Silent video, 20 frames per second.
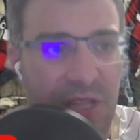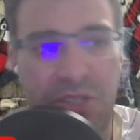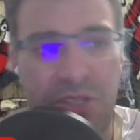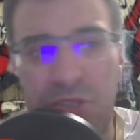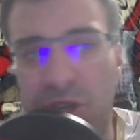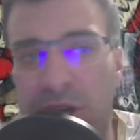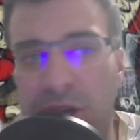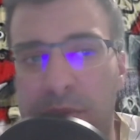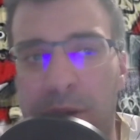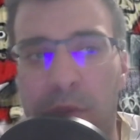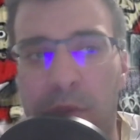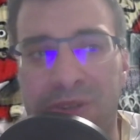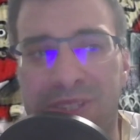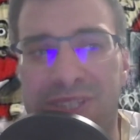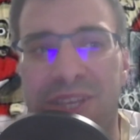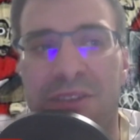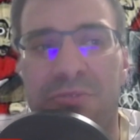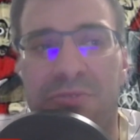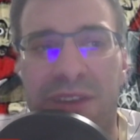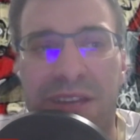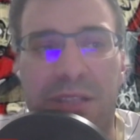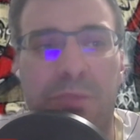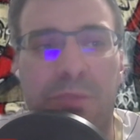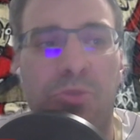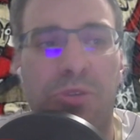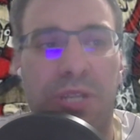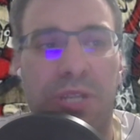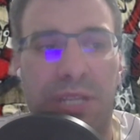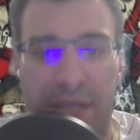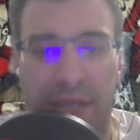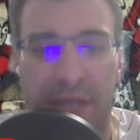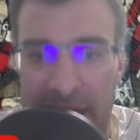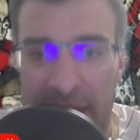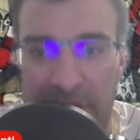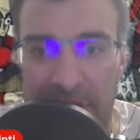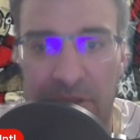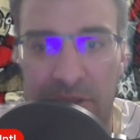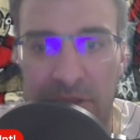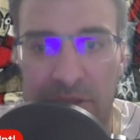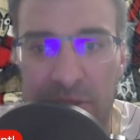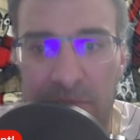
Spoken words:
Let's talk about what's available in Athens.